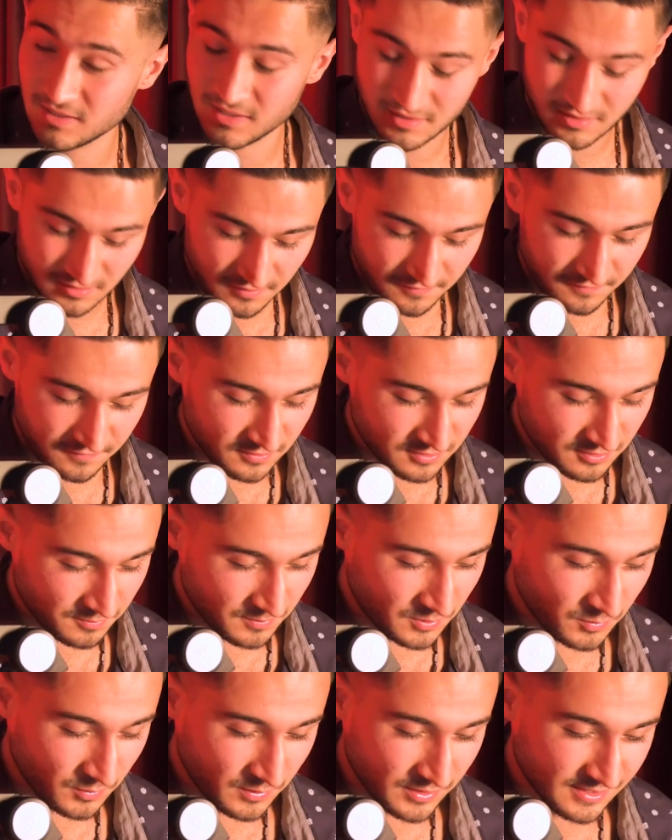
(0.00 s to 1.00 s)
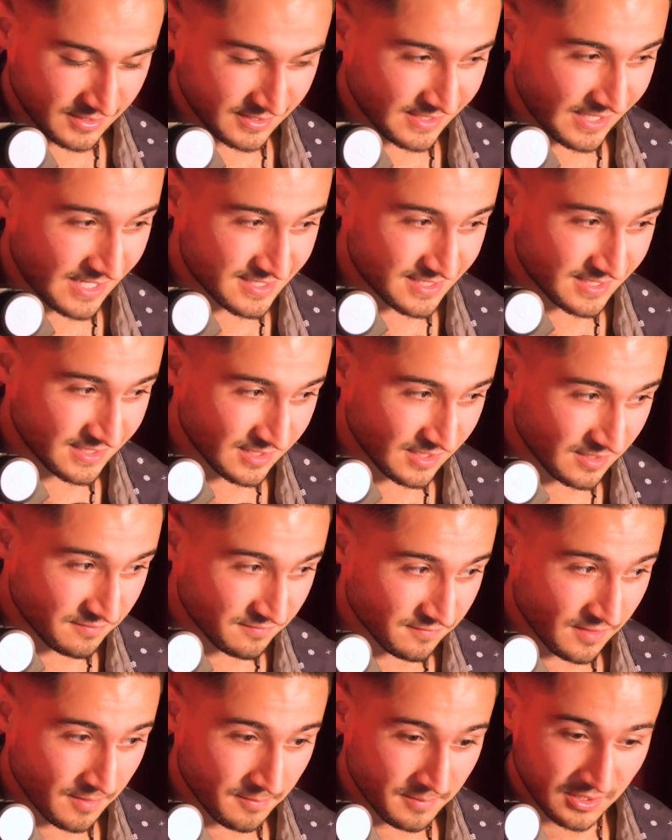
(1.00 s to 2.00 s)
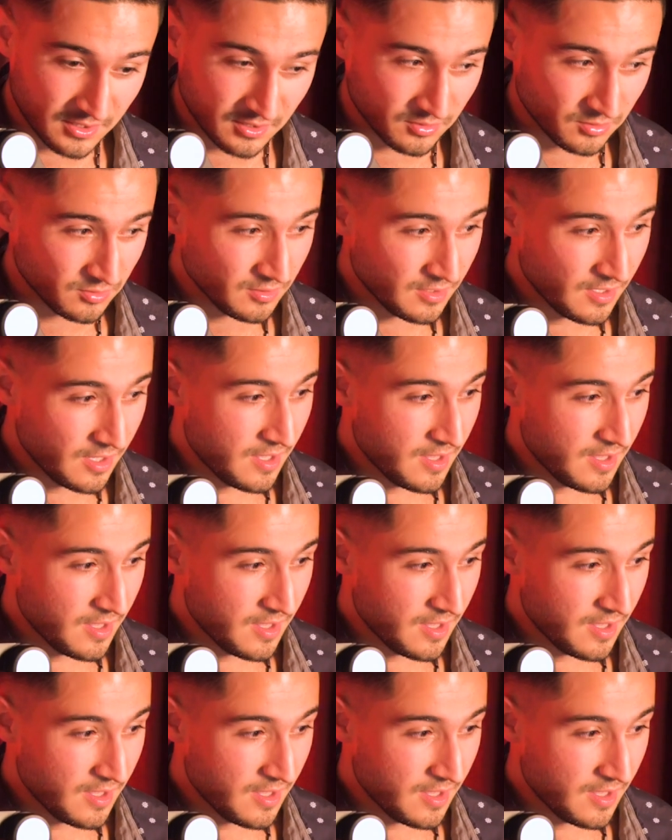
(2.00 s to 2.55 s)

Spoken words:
There's difference between classical and flamenco,